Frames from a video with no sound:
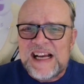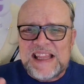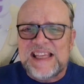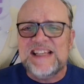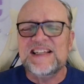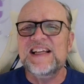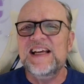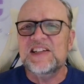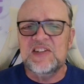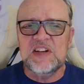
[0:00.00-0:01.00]
These
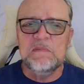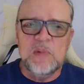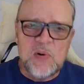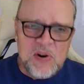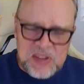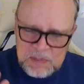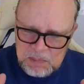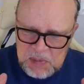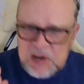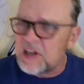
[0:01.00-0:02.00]
connections are more
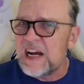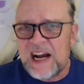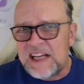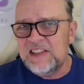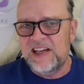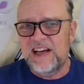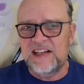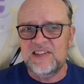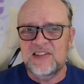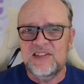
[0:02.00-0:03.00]
than mere
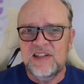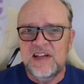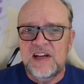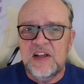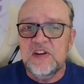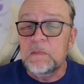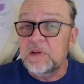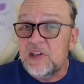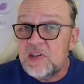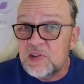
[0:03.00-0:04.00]
contacts. They're
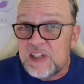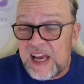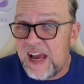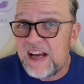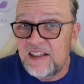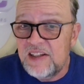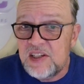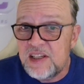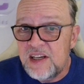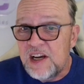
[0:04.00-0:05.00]
potential
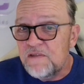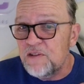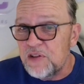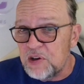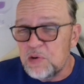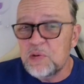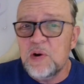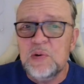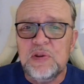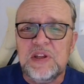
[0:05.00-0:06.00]
catalysts for the
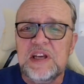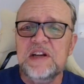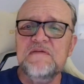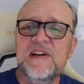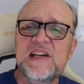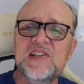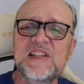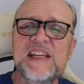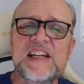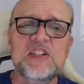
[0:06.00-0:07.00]
growth, the
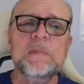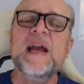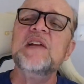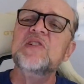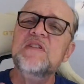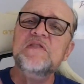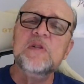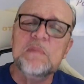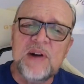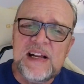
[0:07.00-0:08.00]
innovation, the expansion of
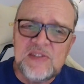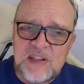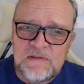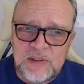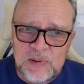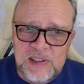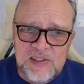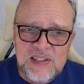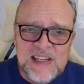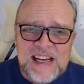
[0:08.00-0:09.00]
your brand's
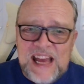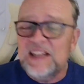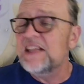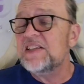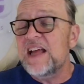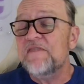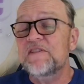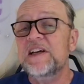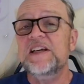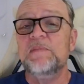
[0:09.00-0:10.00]
influence. And let's not
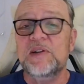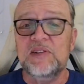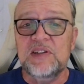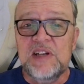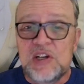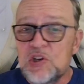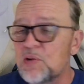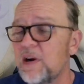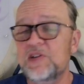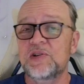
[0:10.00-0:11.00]
forget about the
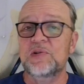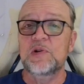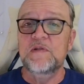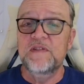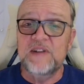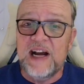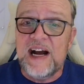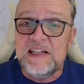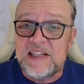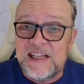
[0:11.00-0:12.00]
treasure trove of
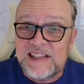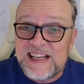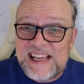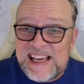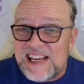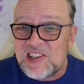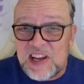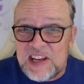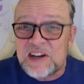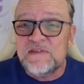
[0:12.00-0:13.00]
content that each
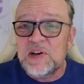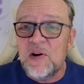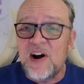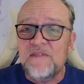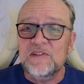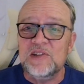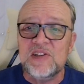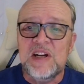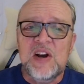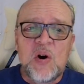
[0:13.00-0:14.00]
interview
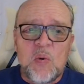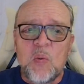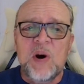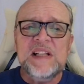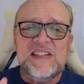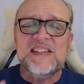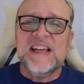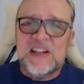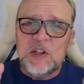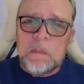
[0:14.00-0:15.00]
offers. One
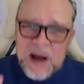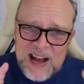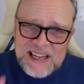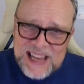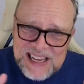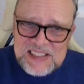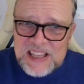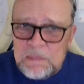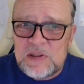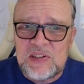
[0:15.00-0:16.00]
single
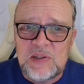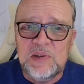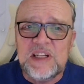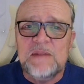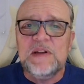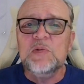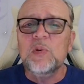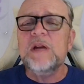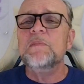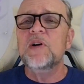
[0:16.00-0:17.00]
podcast episode can be
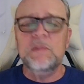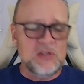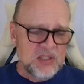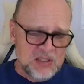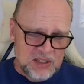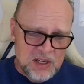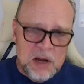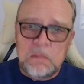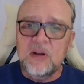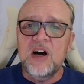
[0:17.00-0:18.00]
repurposed into
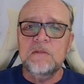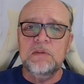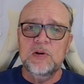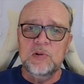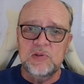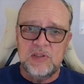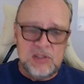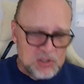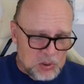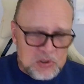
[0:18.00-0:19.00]
blog posts
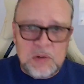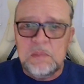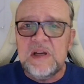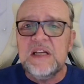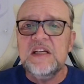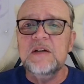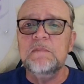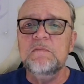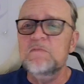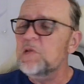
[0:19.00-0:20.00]
and social media
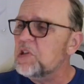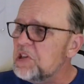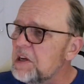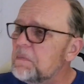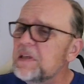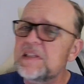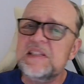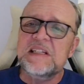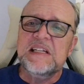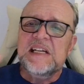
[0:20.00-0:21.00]

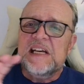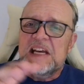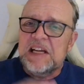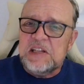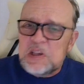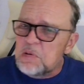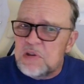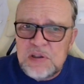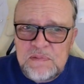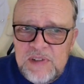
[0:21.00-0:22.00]
snippets and
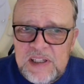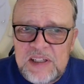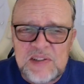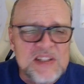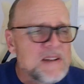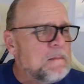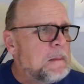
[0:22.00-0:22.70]
YouTube videos.